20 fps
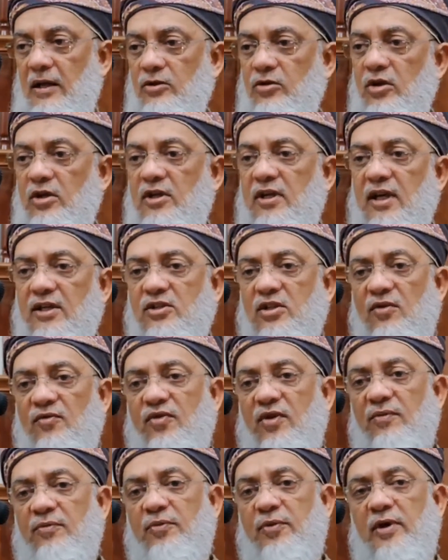So he takes
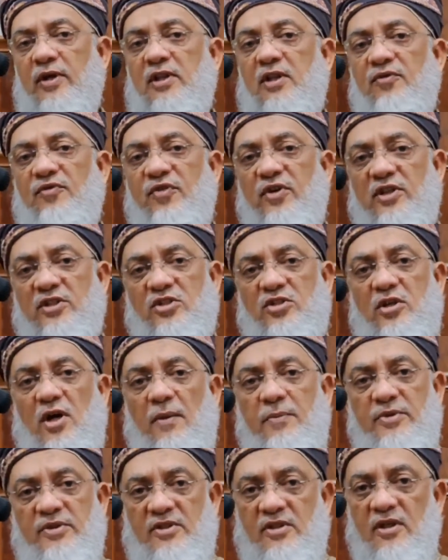off from Perth, the first
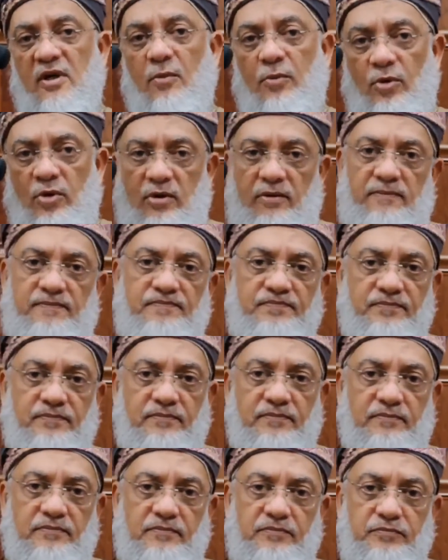stop is Singapore.
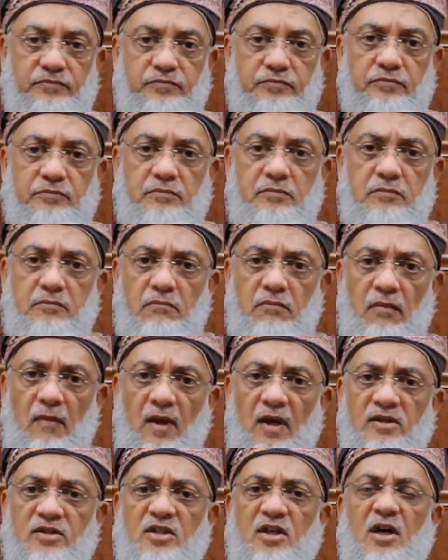
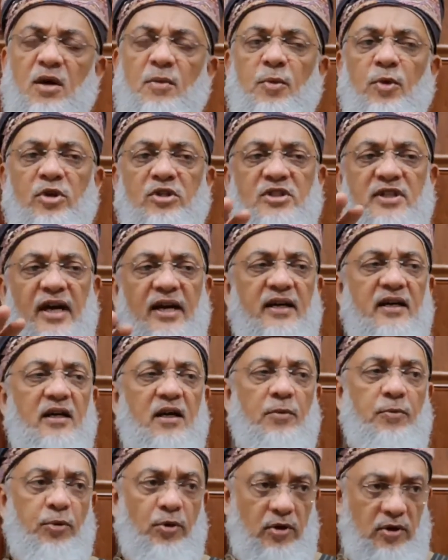The Singapore
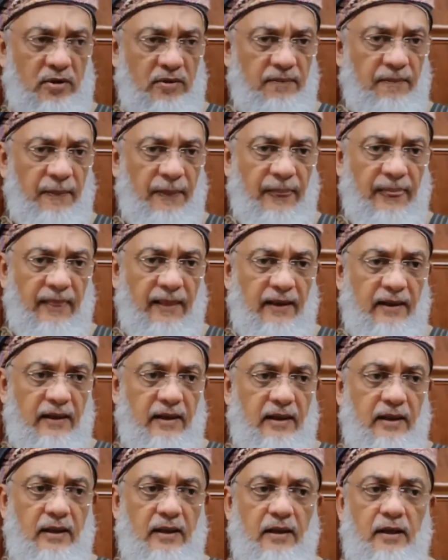Changi Airport
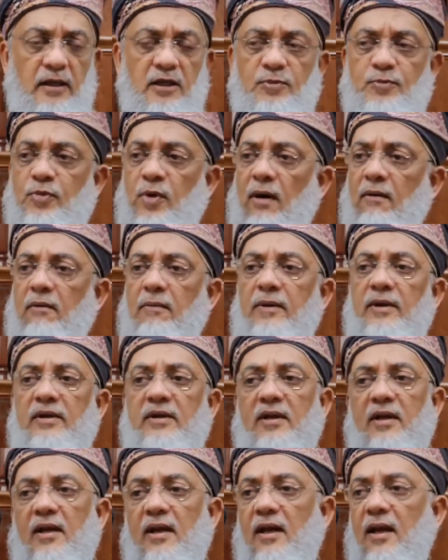is probably
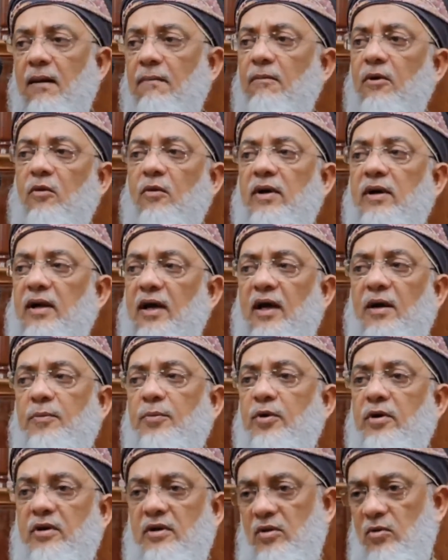the number one
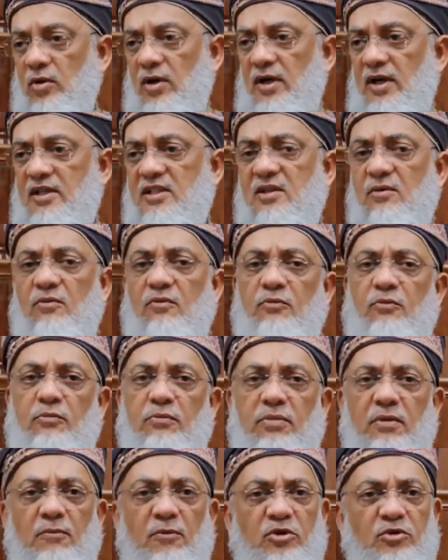airport in the world. It's the
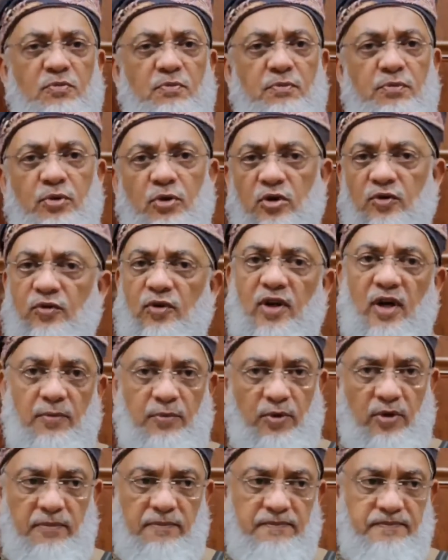most beautiful
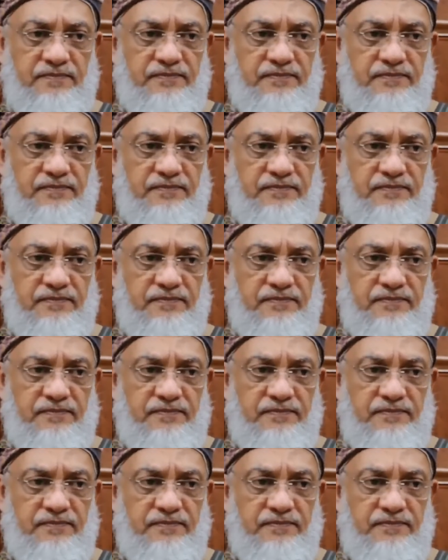airport.